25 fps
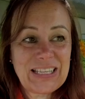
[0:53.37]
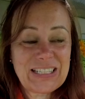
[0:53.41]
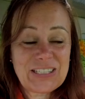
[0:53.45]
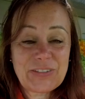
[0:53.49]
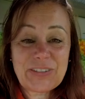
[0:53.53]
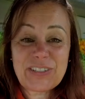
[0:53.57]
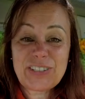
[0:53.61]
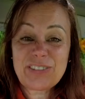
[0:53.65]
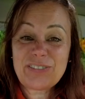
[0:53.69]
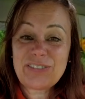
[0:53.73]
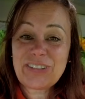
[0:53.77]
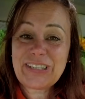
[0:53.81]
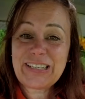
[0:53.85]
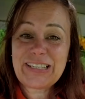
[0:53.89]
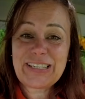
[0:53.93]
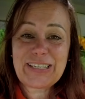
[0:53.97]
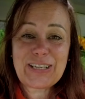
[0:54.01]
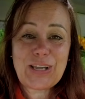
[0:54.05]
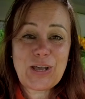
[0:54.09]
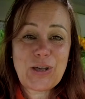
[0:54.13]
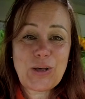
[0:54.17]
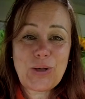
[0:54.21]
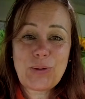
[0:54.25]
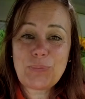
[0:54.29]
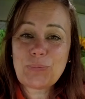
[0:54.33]
So I had a really
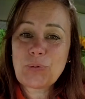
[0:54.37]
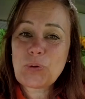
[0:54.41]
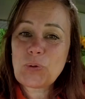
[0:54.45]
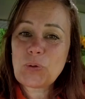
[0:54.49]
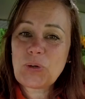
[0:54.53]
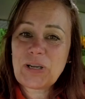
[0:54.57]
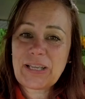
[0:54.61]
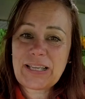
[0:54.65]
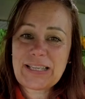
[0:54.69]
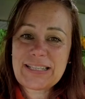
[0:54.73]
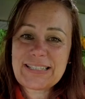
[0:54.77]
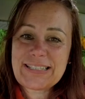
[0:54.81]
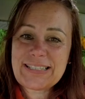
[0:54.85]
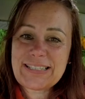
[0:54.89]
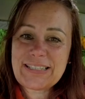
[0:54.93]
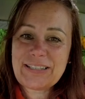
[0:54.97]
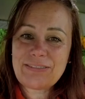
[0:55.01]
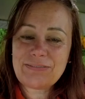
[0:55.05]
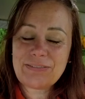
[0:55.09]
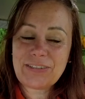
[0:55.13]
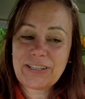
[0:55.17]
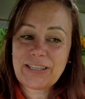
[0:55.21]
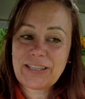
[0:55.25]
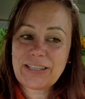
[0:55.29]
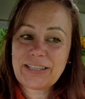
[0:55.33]
calm, quiet
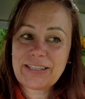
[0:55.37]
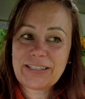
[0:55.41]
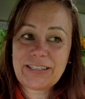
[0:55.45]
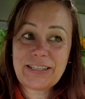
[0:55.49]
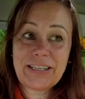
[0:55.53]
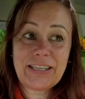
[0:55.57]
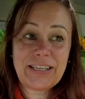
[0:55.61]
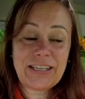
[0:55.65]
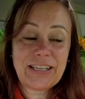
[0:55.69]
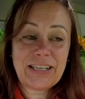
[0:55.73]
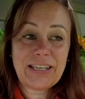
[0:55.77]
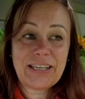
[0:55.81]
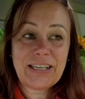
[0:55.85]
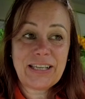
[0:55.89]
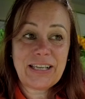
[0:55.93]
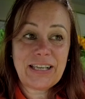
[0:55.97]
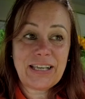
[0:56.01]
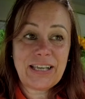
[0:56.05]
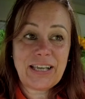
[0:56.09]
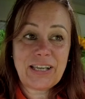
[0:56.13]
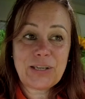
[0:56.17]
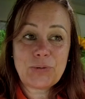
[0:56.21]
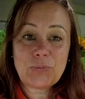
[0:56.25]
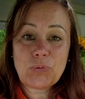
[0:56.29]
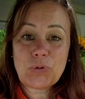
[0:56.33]
evening.
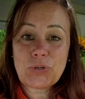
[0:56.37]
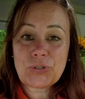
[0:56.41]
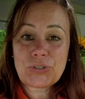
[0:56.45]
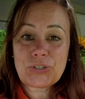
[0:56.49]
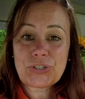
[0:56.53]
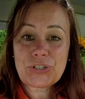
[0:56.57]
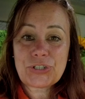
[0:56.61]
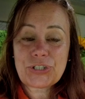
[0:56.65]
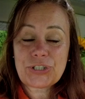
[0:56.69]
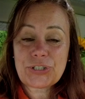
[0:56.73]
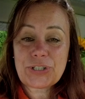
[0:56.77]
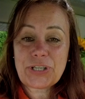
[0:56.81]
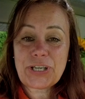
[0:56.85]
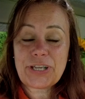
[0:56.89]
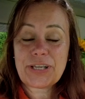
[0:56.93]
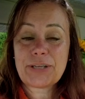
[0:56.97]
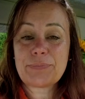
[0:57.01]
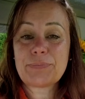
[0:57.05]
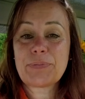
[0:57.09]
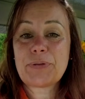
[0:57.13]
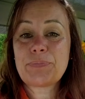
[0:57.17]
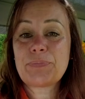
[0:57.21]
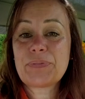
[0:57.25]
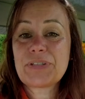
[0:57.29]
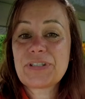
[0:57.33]
I watched
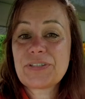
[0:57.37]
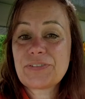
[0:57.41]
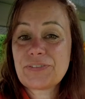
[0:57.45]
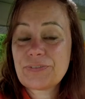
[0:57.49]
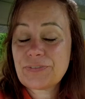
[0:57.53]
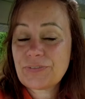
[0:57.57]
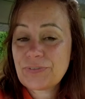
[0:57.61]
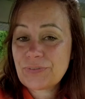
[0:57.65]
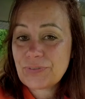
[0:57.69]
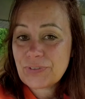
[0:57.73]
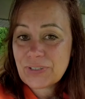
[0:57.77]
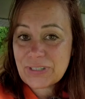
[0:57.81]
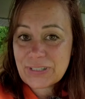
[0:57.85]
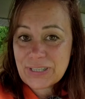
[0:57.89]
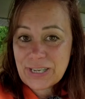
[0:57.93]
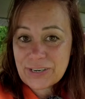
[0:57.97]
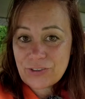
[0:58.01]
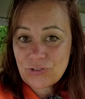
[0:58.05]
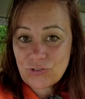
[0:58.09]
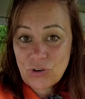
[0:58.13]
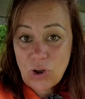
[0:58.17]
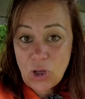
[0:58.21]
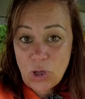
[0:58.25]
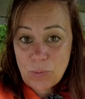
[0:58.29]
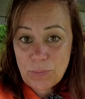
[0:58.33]
a bit of a
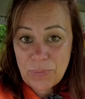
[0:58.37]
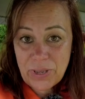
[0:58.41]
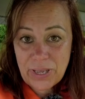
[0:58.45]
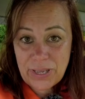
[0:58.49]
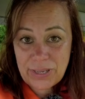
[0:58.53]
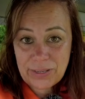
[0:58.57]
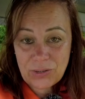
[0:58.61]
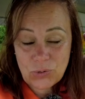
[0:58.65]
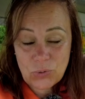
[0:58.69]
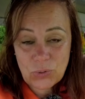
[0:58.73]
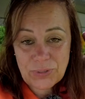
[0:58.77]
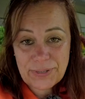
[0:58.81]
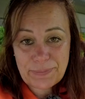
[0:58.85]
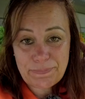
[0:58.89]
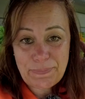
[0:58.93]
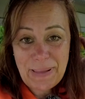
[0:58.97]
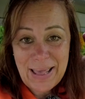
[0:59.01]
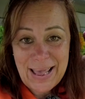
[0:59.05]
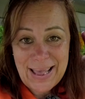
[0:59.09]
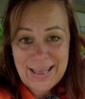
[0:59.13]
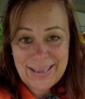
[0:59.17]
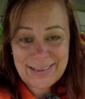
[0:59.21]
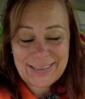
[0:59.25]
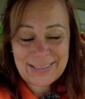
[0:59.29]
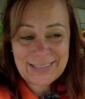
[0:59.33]
drama called The
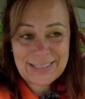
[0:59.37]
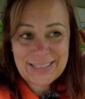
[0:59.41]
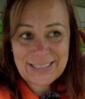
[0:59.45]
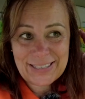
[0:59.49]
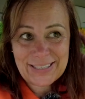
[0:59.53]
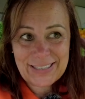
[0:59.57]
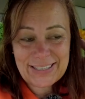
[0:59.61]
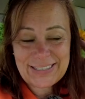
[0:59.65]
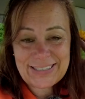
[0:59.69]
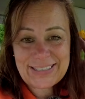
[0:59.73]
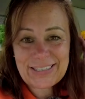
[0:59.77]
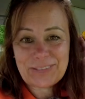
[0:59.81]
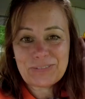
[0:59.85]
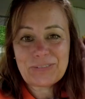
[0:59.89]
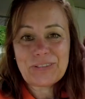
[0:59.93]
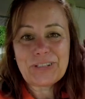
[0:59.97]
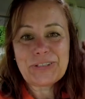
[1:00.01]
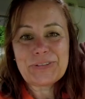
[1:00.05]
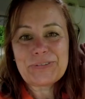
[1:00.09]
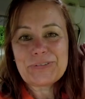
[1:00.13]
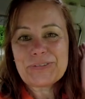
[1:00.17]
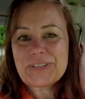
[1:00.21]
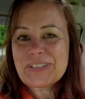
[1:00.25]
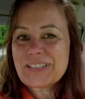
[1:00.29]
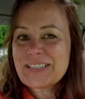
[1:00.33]
Pact that I
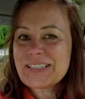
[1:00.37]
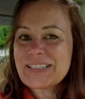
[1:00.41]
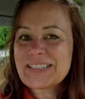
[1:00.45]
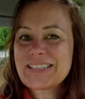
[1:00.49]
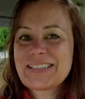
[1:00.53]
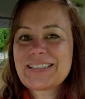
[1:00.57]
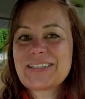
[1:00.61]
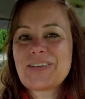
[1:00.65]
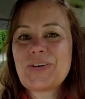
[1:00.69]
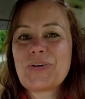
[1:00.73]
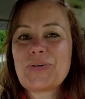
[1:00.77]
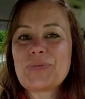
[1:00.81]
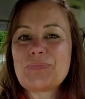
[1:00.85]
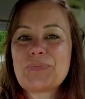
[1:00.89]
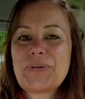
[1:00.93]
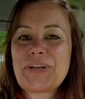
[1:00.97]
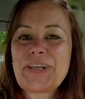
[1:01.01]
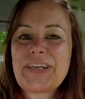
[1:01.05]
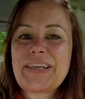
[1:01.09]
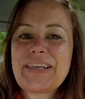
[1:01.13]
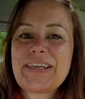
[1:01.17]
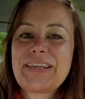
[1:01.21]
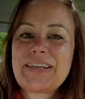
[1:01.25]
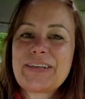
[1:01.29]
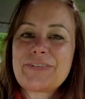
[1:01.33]
downloaded on
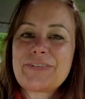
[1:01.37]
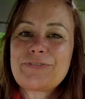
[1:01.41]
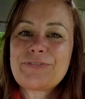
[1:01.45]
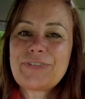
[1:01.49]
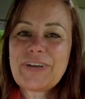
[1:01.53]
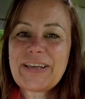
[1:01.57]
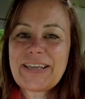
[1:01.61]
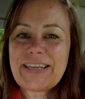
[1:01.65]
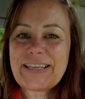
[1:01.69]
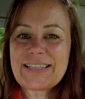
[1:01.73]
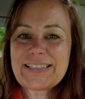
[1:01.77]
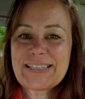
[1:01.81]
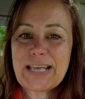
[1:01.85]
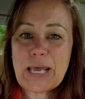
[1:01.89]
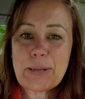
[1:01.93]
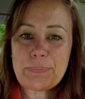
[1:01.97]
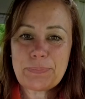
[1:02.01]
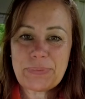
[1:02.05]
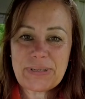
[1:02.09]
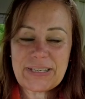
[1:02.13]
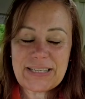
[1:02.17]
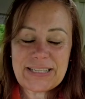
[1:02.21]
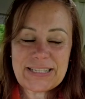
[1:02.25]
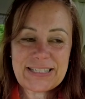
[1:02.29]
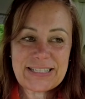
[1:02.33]
my Fire
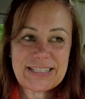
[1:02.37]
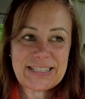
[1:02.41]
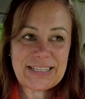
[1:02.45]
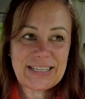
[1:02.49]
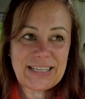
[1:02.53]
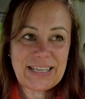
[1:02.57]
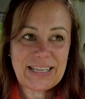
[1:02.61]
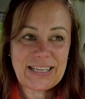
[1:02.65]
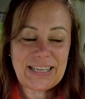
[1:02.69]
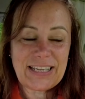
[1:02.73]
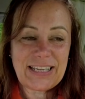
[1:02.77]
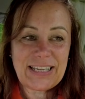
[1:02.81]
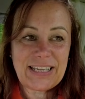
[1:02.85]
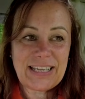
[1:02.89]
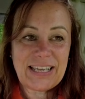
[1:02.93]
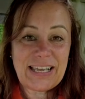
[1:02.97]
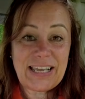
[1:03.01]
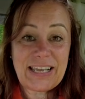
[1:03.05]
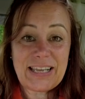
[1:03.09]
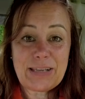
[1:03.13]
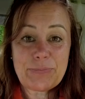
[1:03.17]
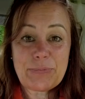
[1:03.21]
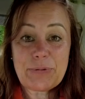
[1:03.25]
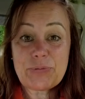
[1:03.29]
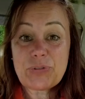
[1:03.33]
tablet.
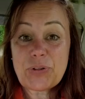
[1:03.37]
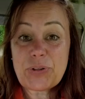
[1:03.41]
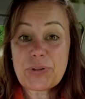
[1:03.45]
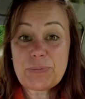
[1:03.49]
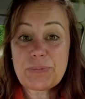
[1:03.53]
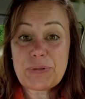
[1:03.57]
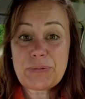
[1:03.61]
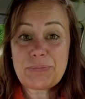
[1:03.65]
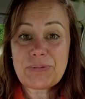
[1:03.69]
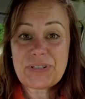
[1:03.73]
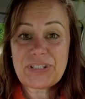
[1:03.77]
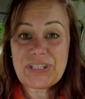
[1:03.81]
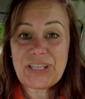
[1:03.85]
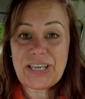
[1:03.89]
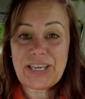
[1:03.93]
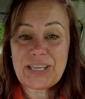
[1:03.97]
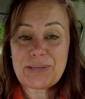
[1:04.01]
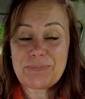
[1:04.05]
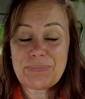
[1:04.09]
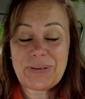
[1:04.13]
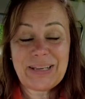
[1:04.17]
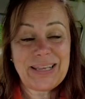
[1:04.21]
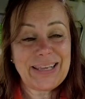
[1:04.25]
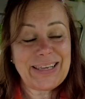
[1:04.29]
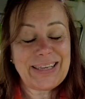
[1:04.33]
It was on the
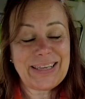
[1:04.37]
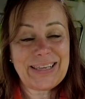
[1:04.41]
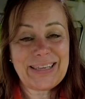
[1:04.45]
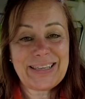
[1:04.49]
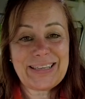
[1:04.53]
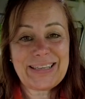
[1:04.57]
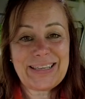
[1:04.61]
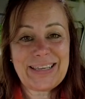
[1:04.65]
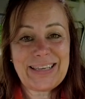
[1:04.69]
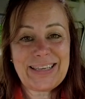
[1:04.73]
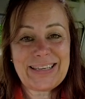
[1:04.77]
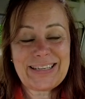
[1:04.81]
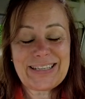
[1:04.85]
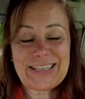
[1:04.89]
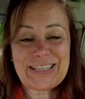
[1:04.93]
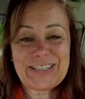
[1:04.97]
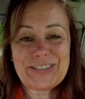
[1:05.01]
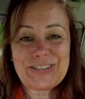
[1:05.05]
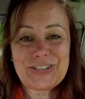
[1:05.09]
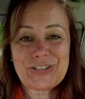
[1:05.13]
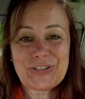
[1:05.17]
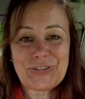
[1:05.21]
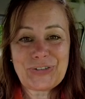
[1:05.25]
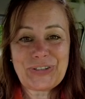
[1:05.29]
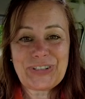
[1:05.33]
BBC iPlayer and I
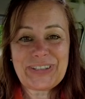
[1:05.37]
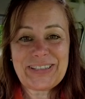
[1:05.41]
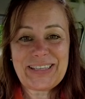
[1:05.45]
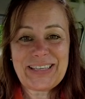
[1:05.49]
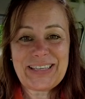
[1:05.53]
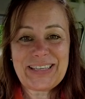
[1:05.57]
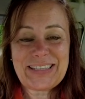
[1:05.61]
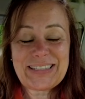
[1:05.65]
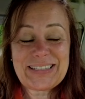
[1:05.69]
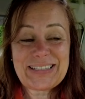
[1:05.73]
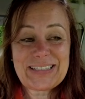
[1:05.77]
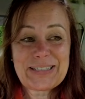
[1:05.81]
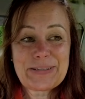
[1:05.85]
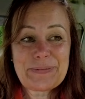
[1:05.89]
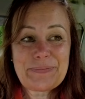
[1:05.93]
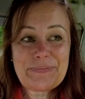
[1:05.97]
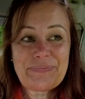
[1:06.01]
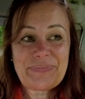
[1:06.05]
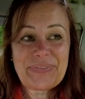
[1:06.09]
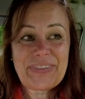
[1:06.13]
enjoyed that.